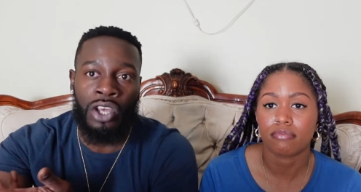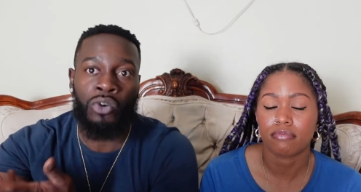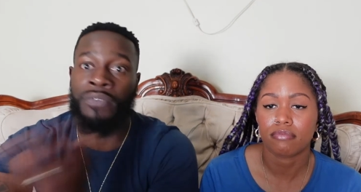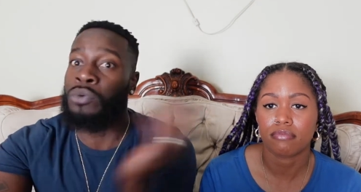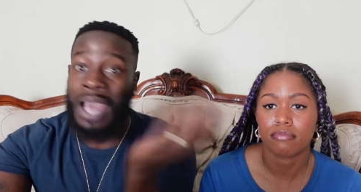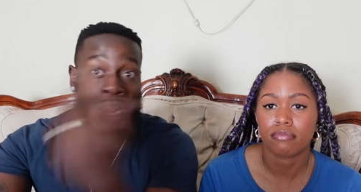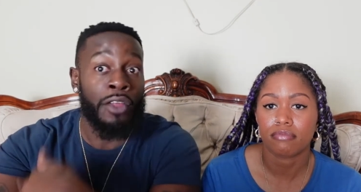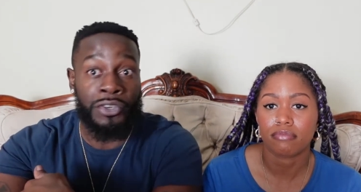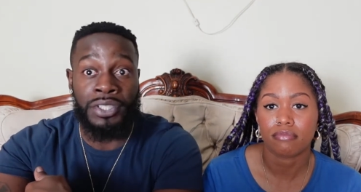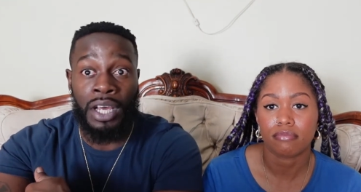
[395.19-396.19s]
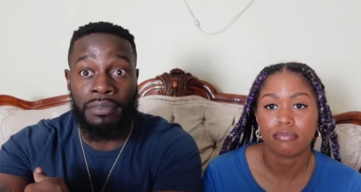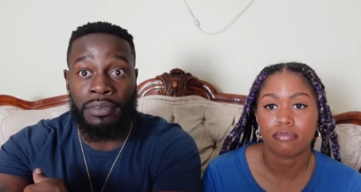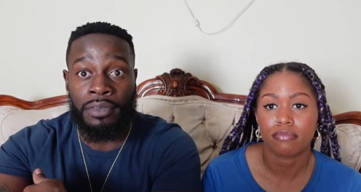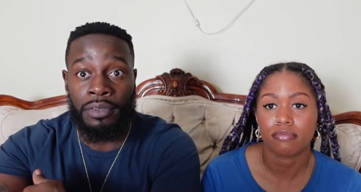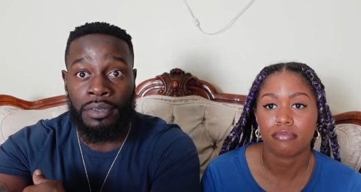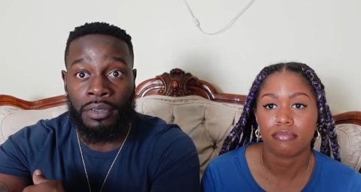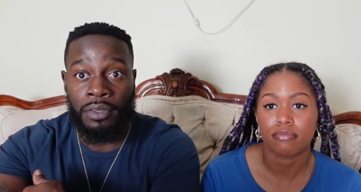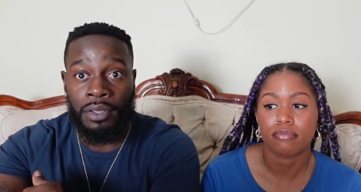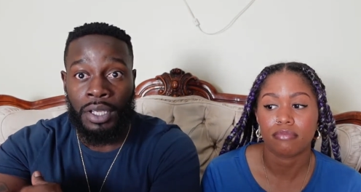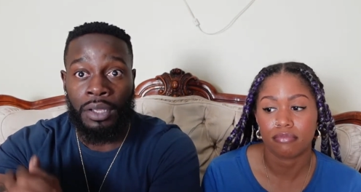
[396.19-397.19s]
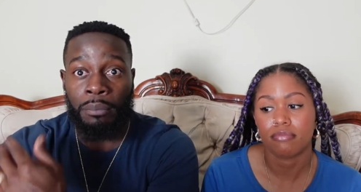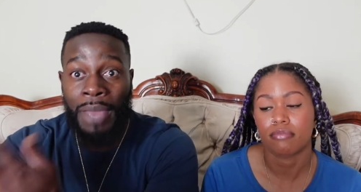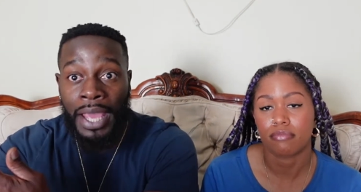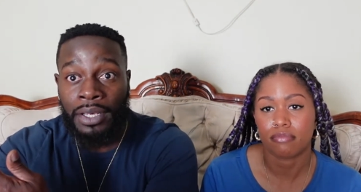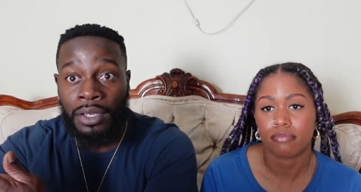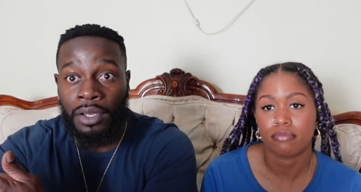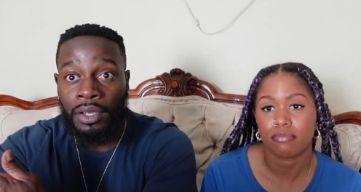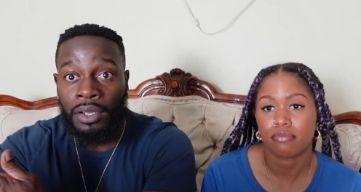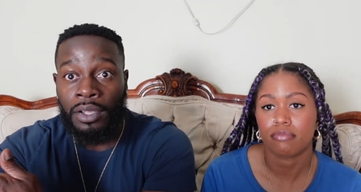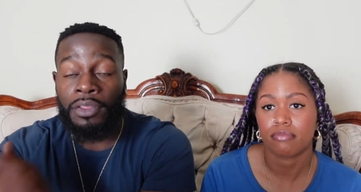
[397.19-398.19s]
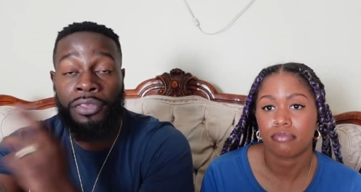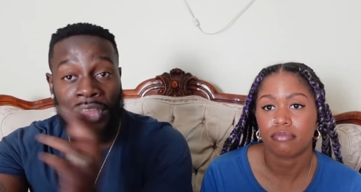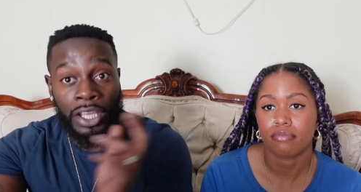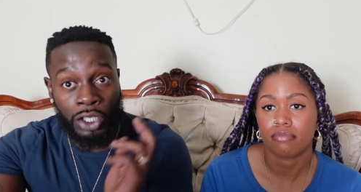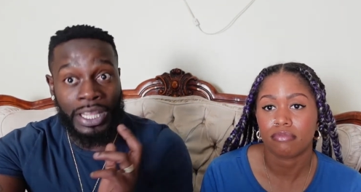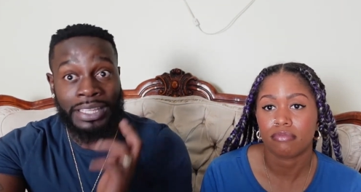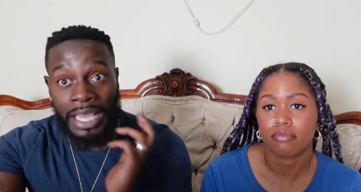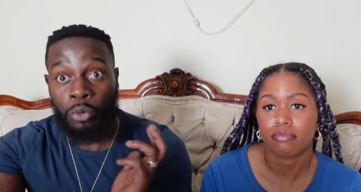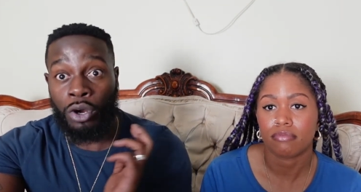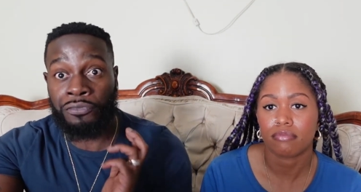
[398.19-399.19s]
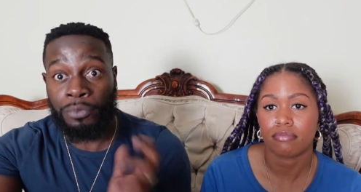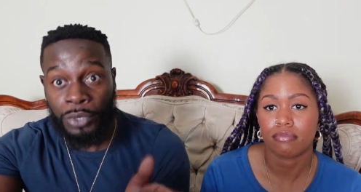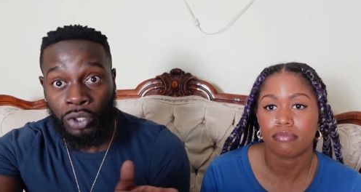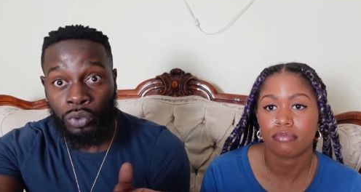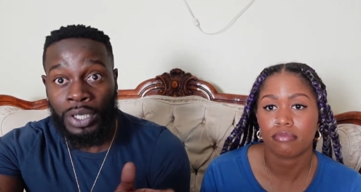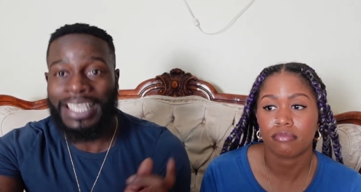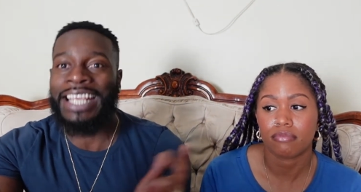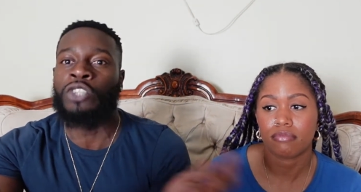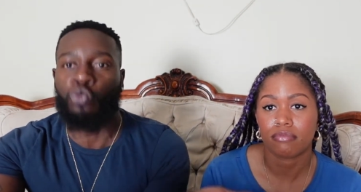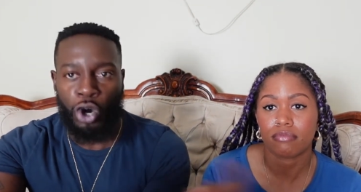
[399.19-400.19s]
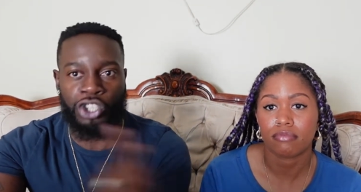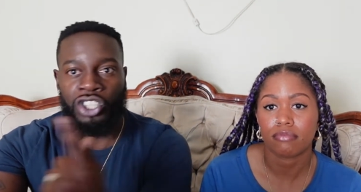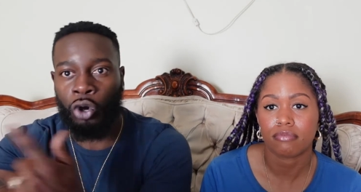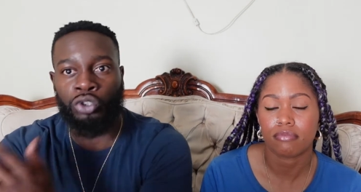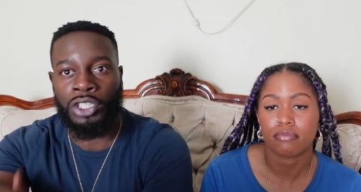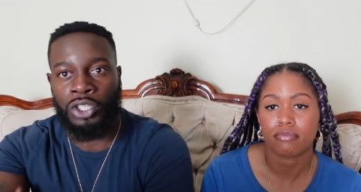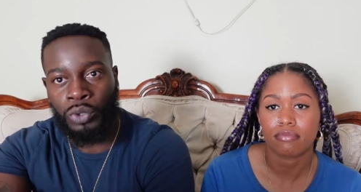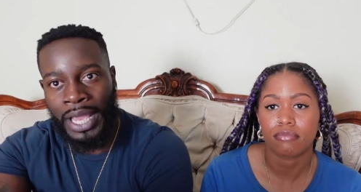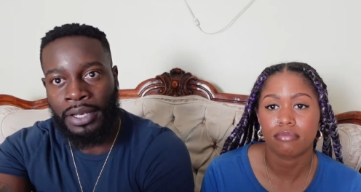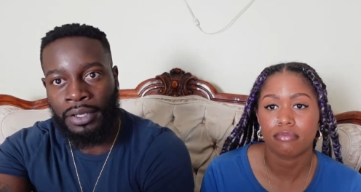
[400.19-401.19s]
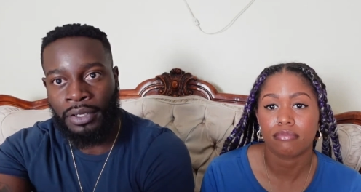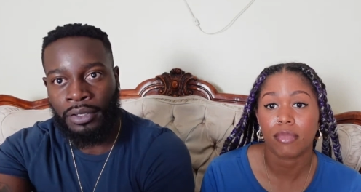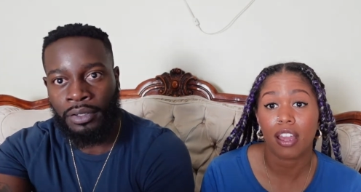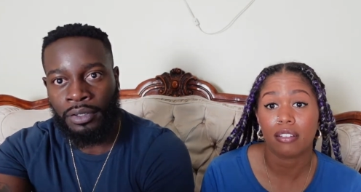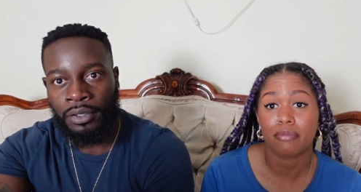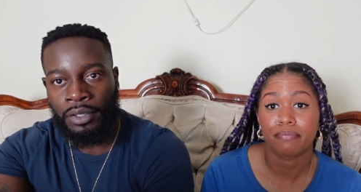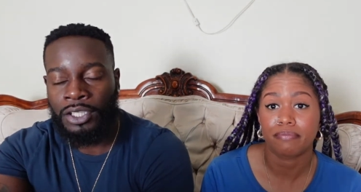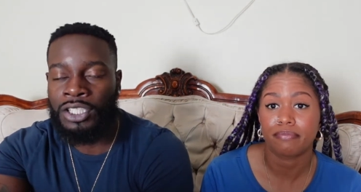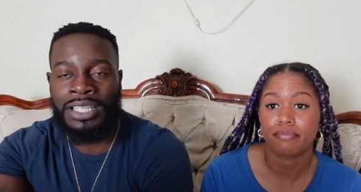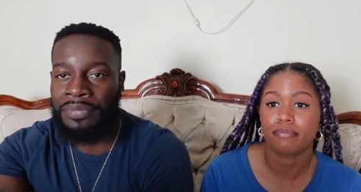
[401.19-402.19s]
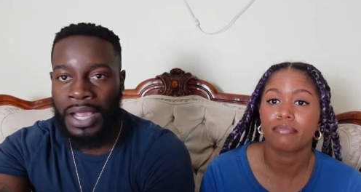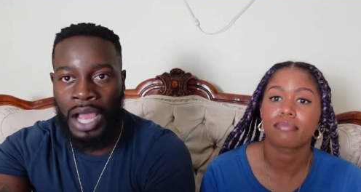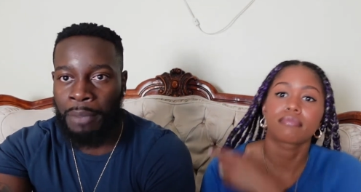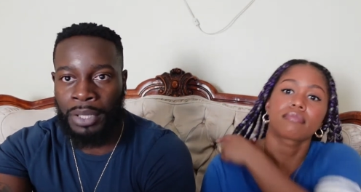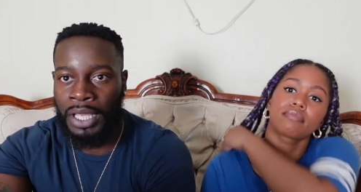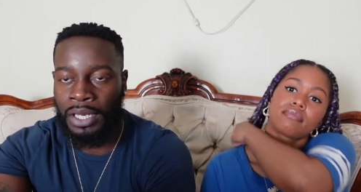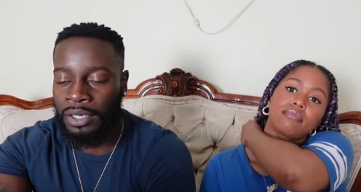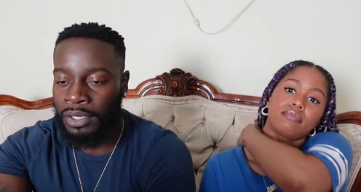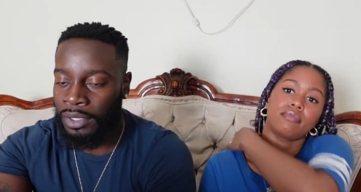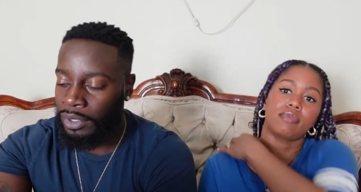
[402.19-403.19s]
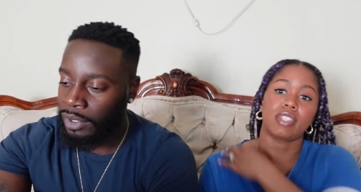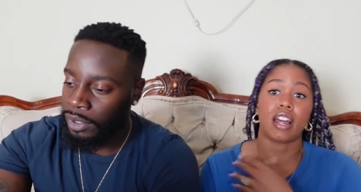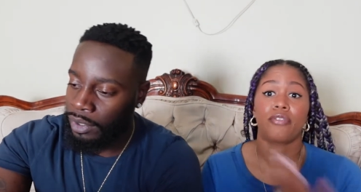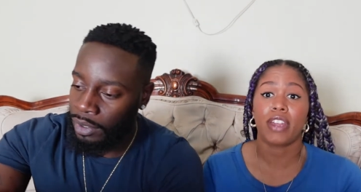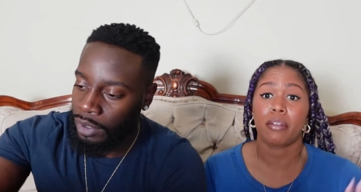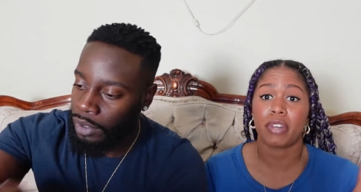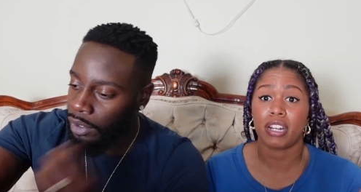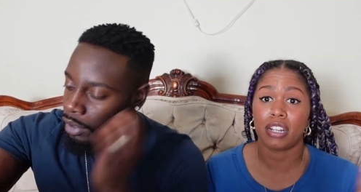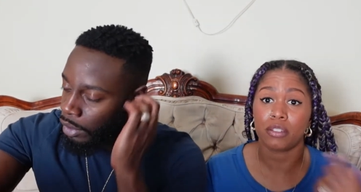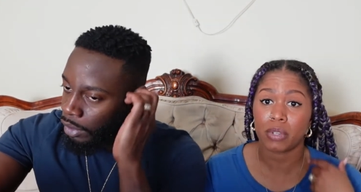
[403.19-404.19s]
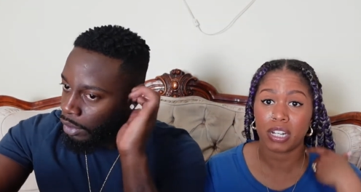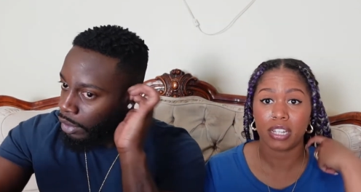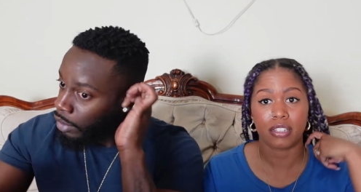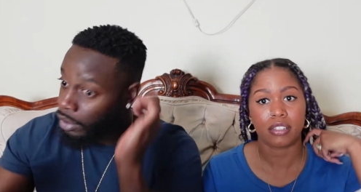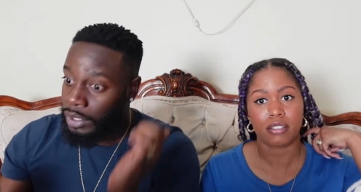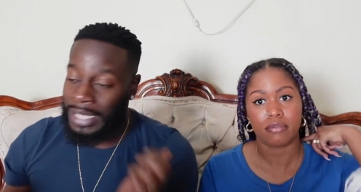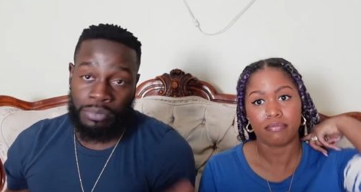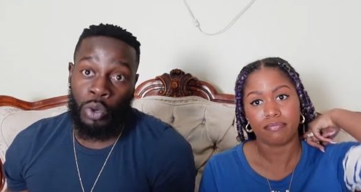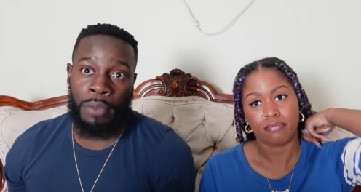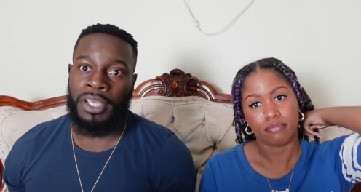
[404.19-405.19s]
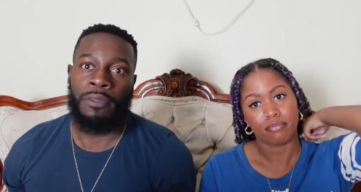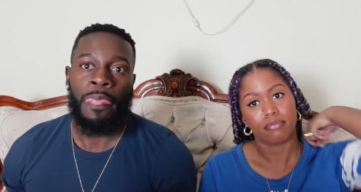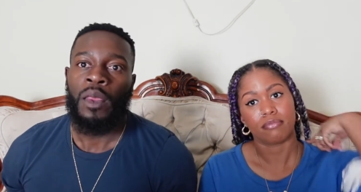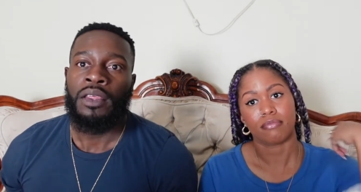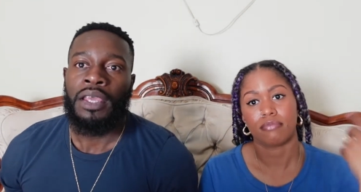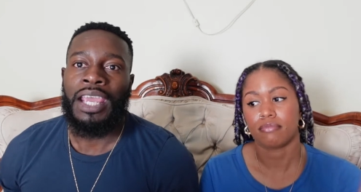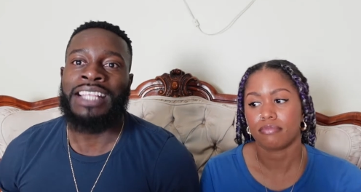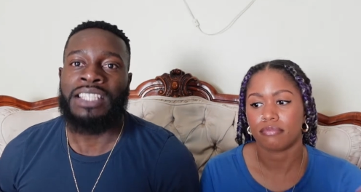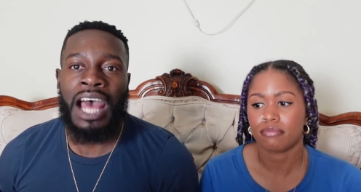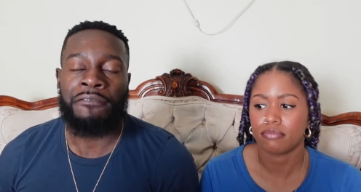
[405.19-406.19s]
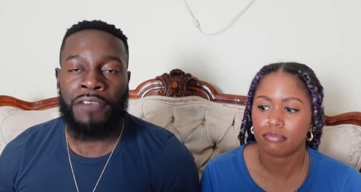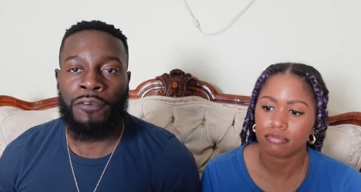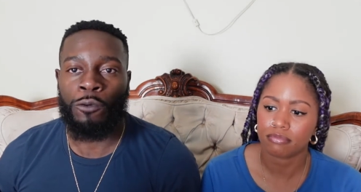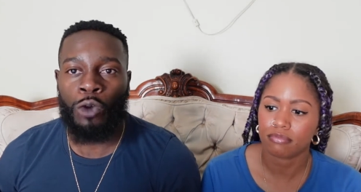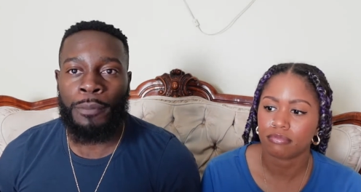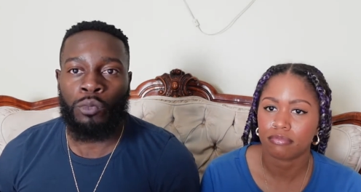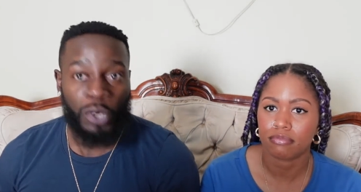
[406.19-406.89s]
Speaker 1: if you got other stuff. Men, the thing that they want from you gets worse the older you get.
Speaker 2: Yeah. It's
Speaker 1: not that complicated.
Speaker 2: It's not fair, but it is what it is.
Speaker 1: Well, I mean, it's not fair for women when you're